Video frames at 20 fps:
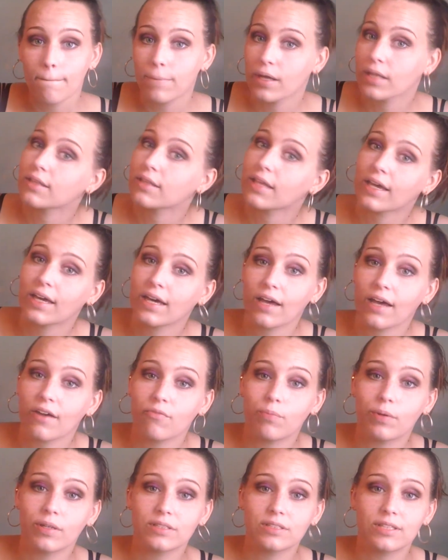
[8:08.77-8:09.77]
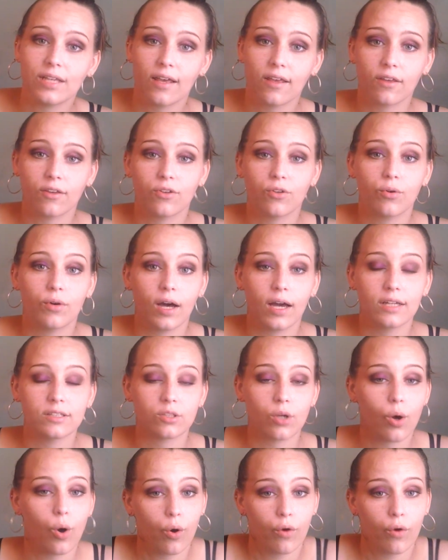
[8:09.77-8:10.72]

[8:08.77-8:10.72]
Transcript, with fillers: But like I've been telling you guys